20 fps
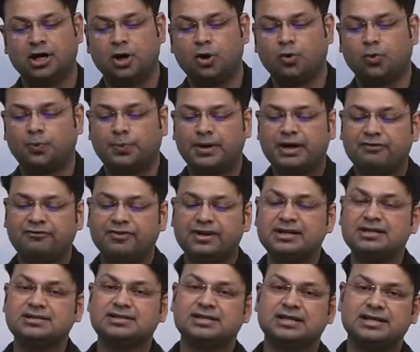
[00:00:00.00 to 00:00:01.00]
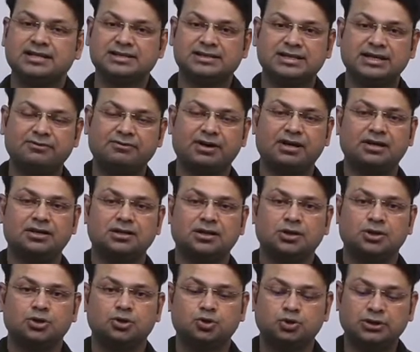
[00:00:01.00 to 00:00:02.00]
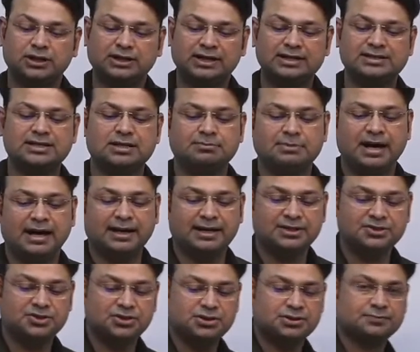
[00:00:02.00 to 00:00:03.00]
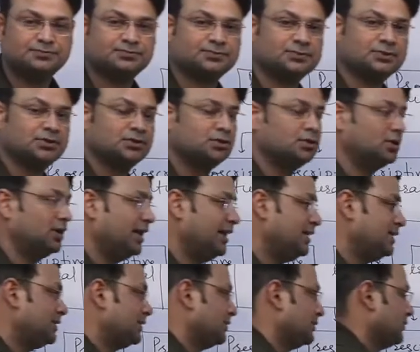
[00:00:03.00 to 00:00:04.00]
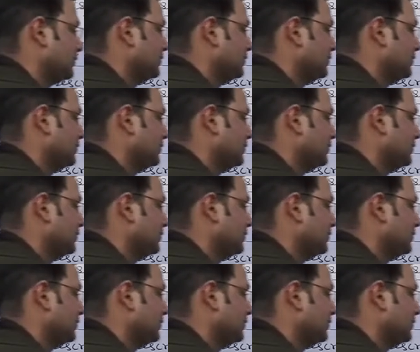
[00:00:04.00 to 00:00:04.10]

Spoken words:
Now preference is given to the cousin marriage, right?